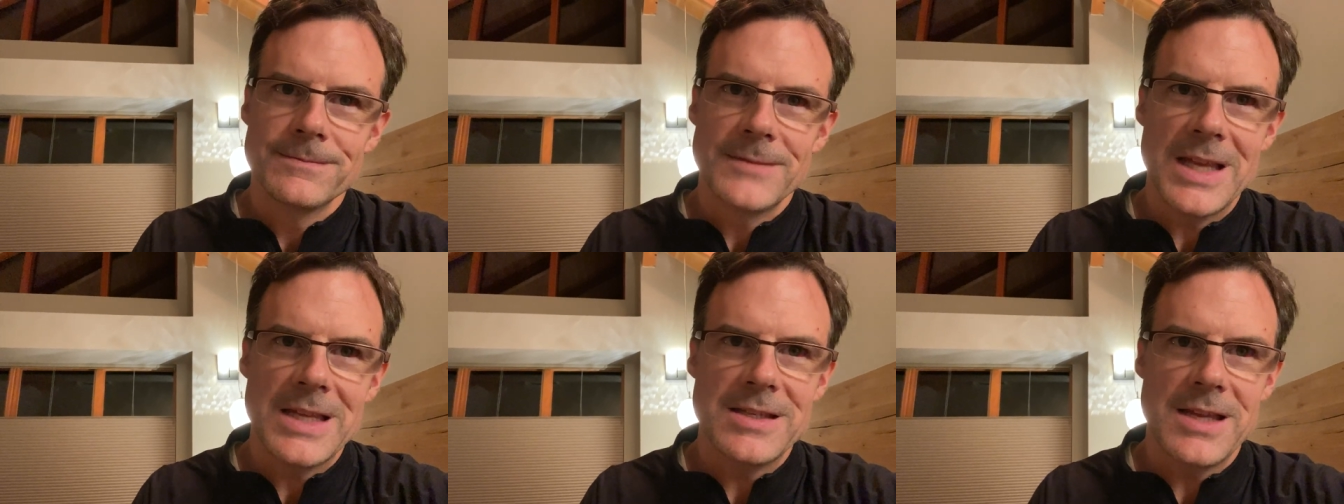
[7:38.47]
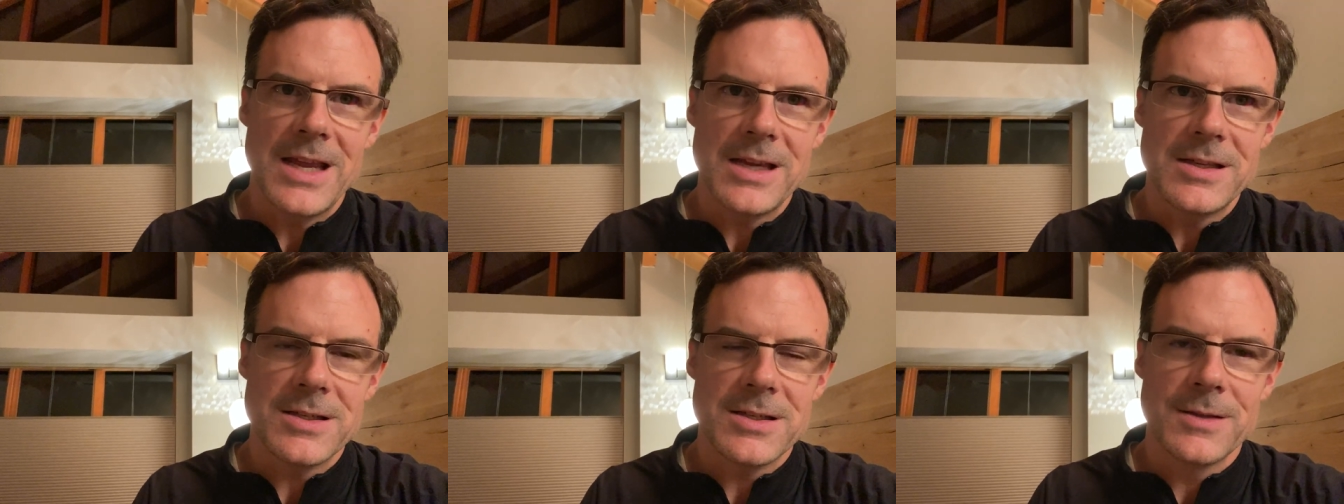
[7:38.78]
and
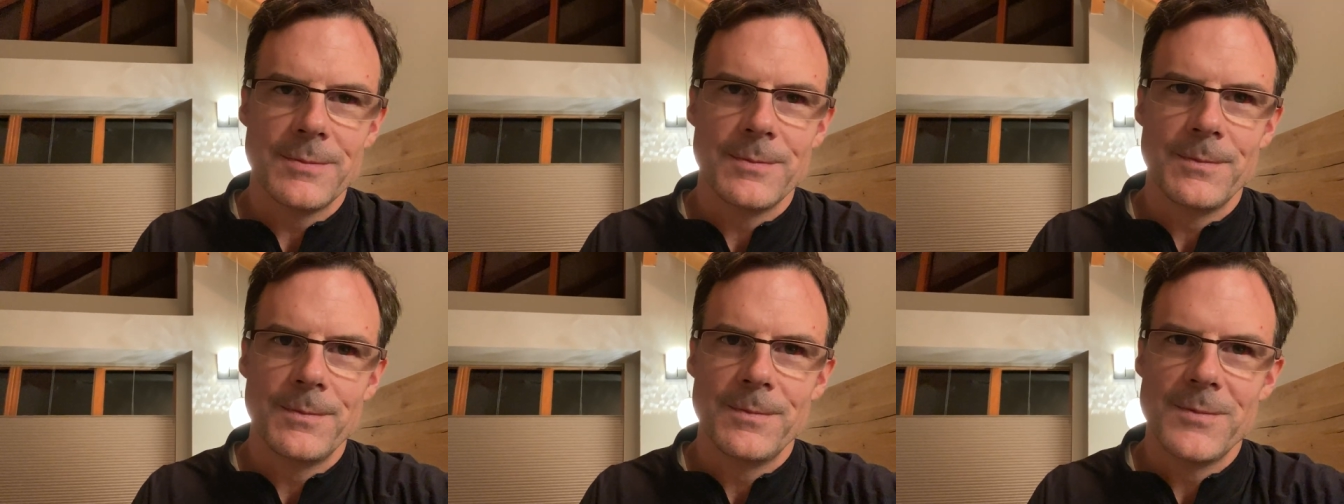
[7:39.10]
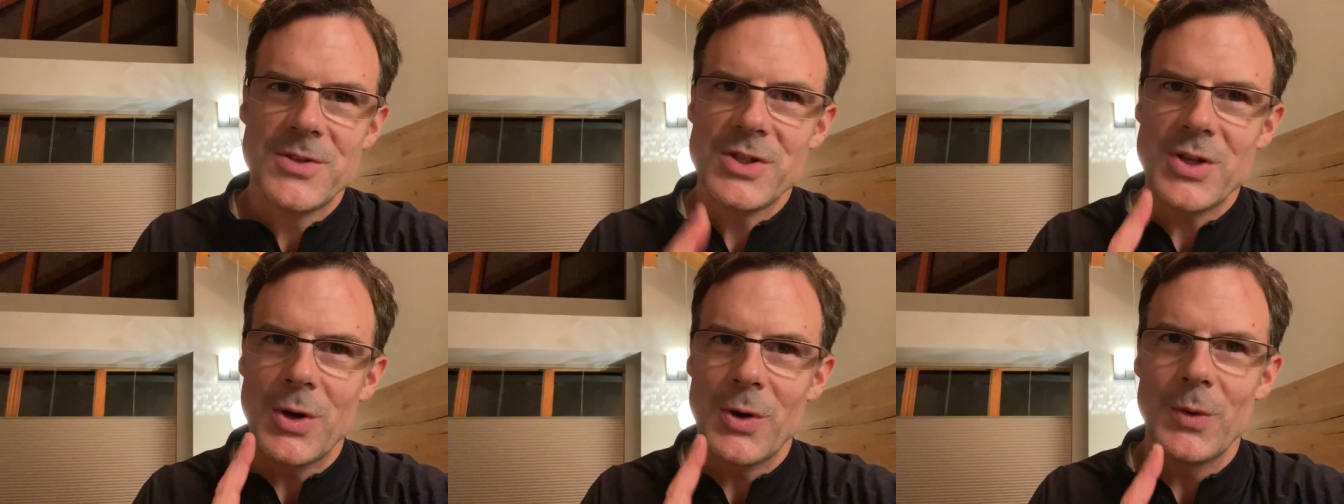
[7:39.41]
taste.
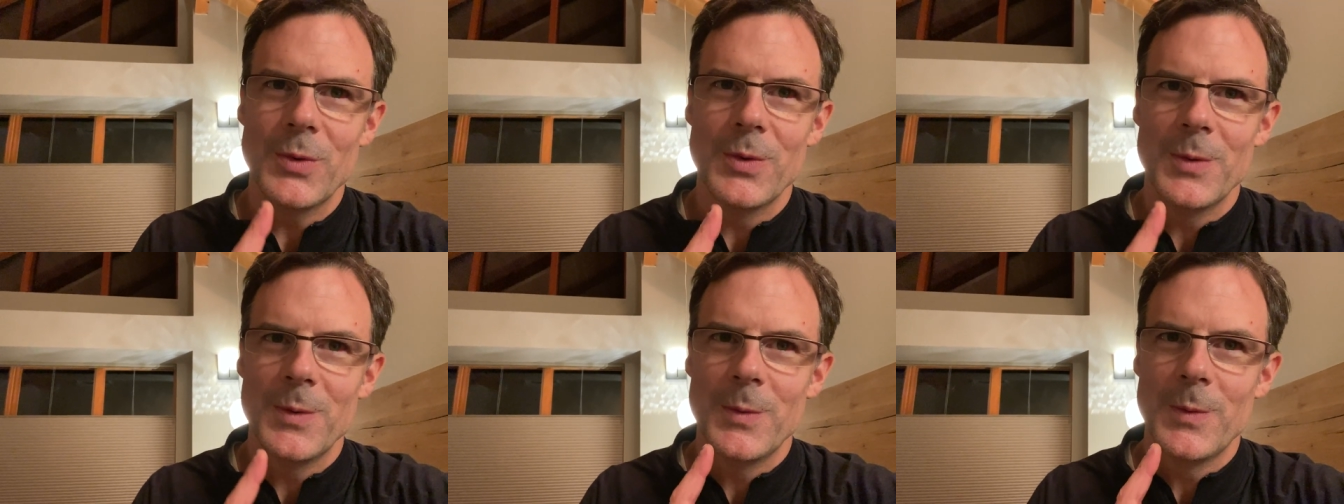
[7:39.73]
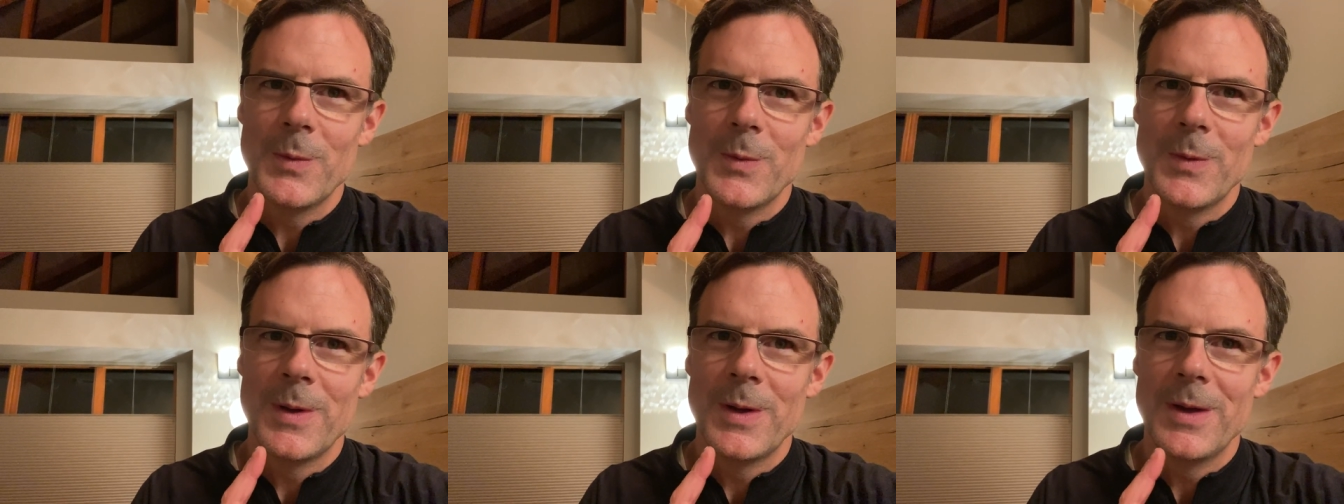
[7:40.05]
So
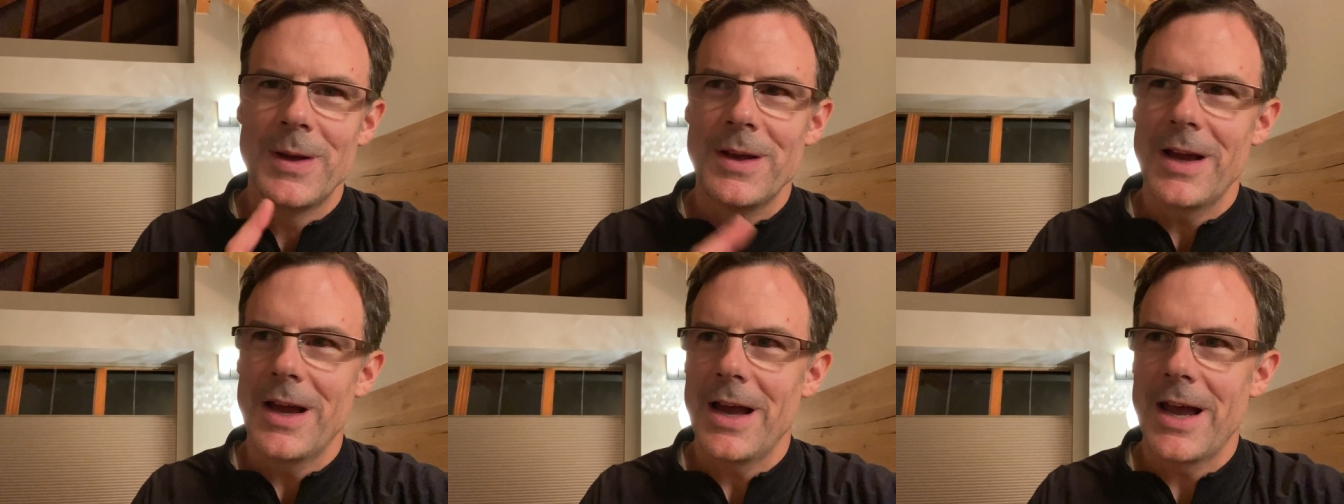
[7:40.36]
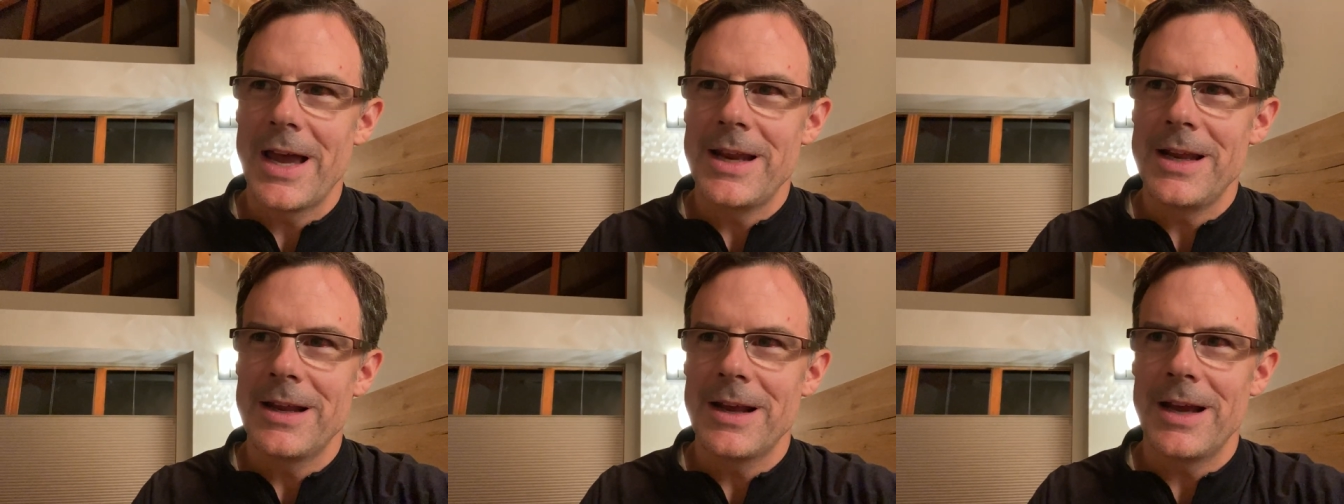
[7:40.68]

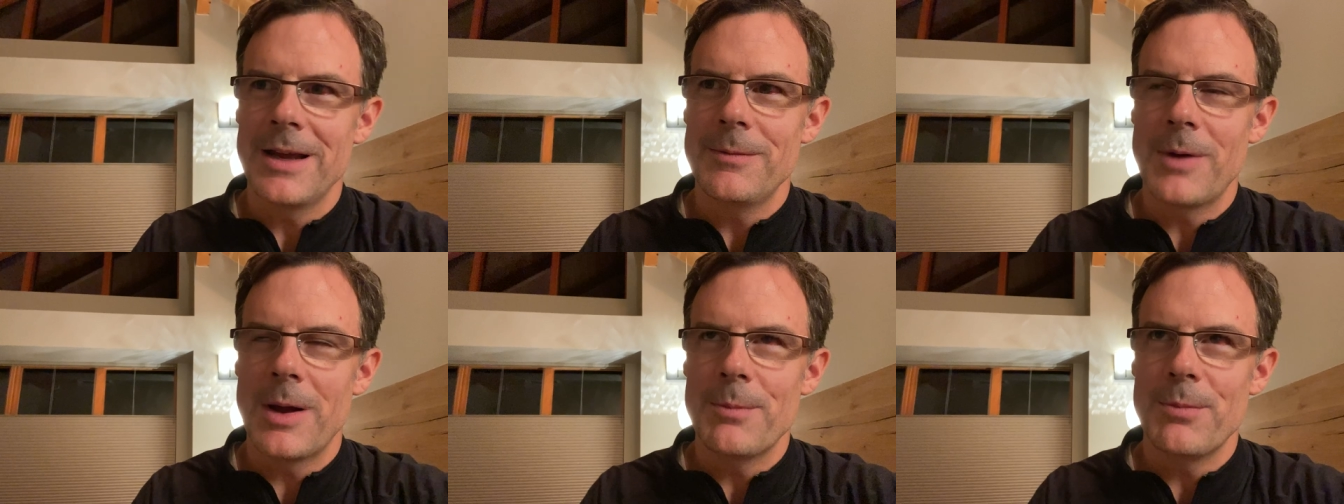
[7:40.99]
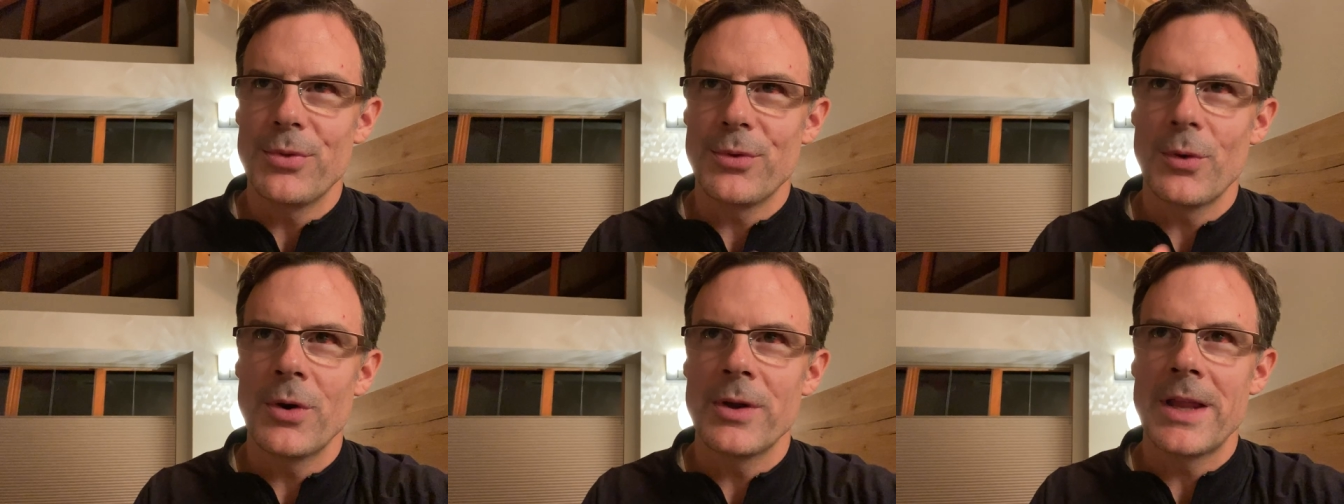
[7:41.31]
I, am
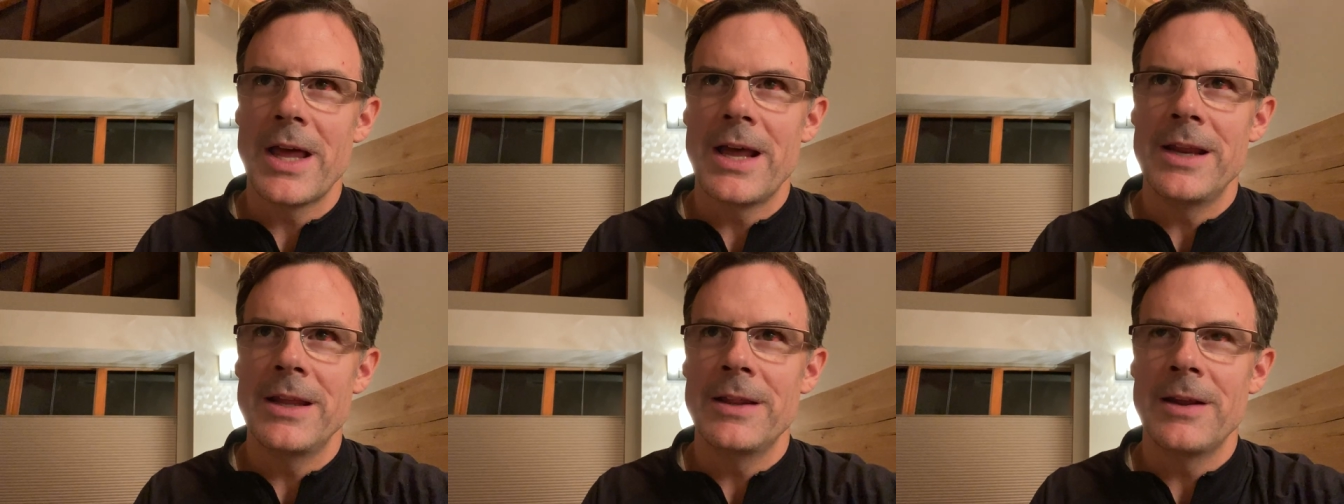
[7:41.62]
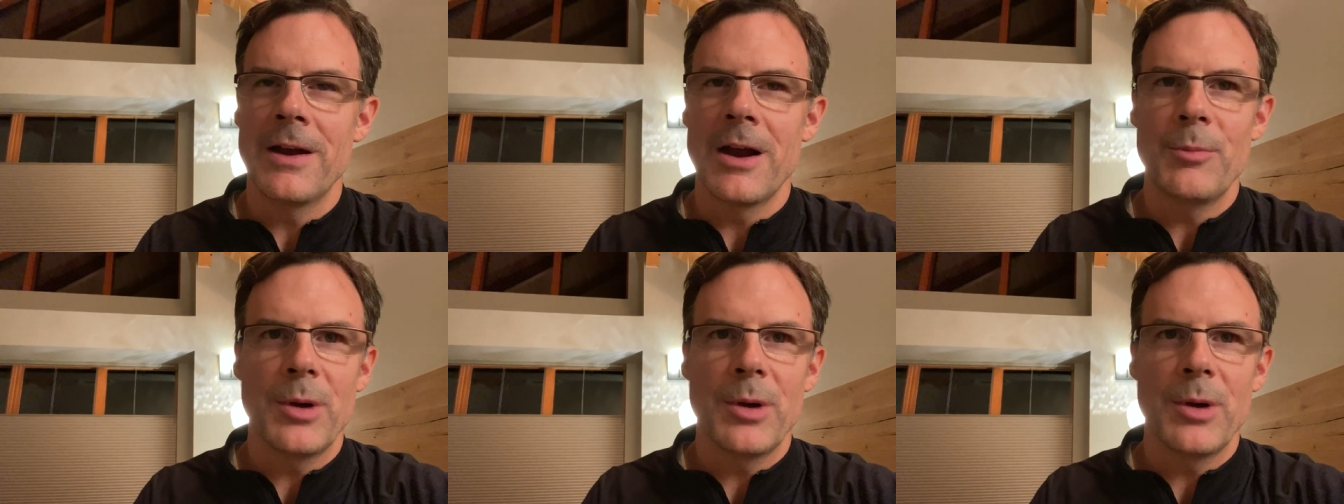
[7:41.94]
throwing that in there.